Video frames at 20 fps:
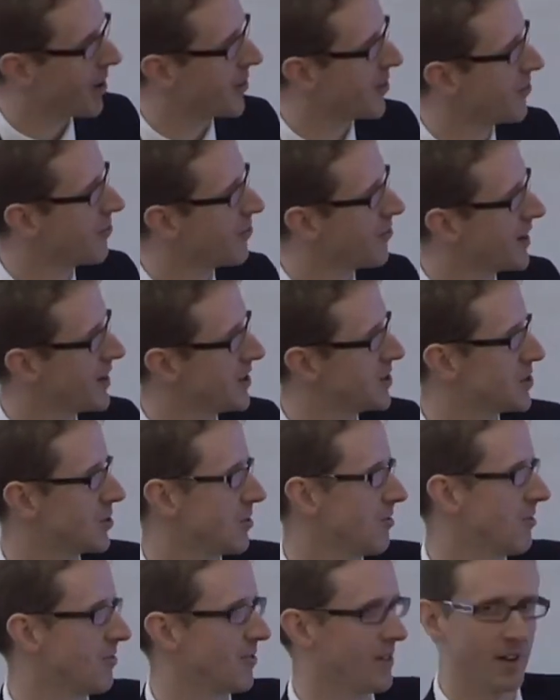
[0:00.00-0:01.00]
other
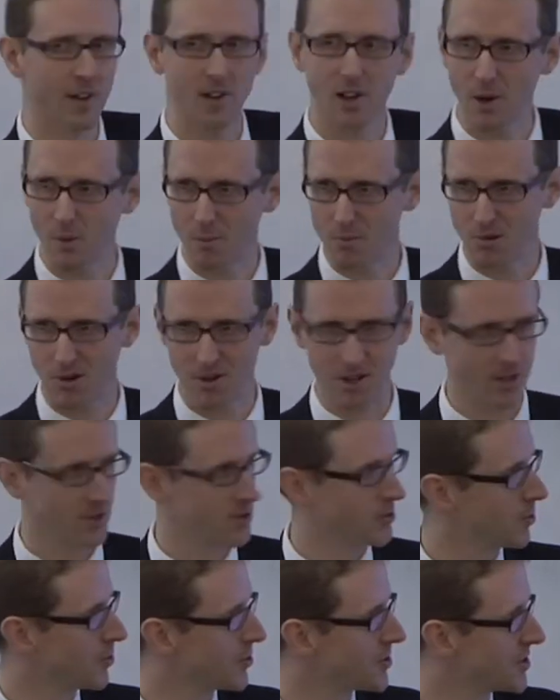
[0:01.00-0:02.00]
feature of a, a
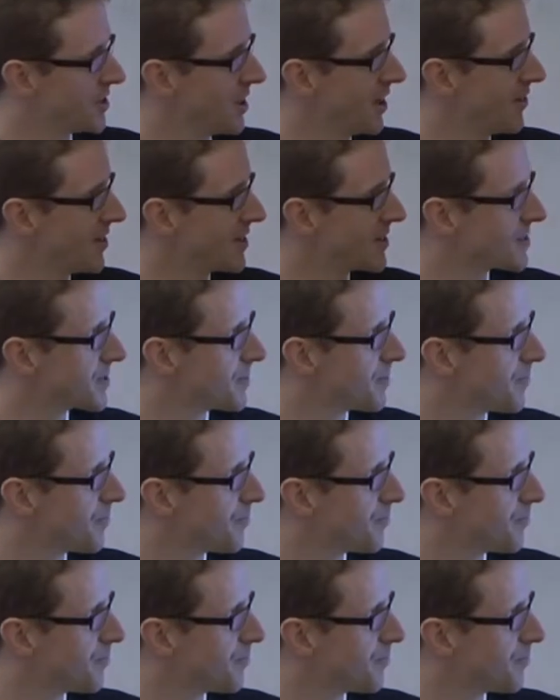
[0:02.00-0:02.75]
product or service.